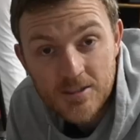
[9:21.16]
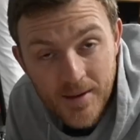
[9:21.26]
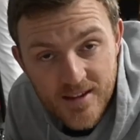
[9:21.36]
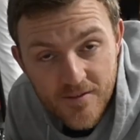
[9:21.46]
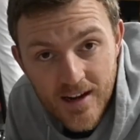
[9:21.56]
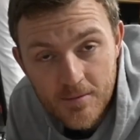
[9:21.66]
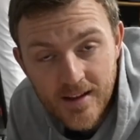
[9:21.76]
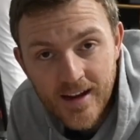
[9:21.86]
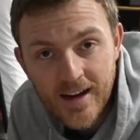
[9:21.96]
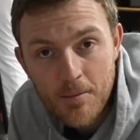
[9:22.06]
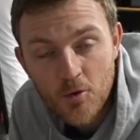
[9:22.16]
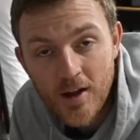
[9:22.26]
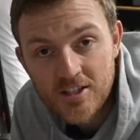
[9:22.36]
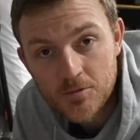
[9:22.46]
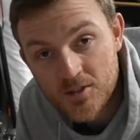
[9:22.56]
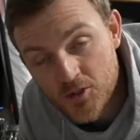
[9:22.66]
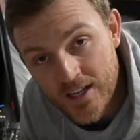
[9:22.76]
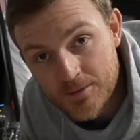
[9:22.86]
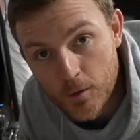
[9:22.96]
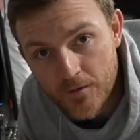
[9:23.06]
it's been developed in collaboration with
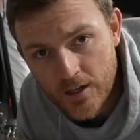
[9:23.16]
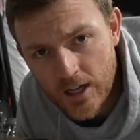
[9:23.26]
Transport for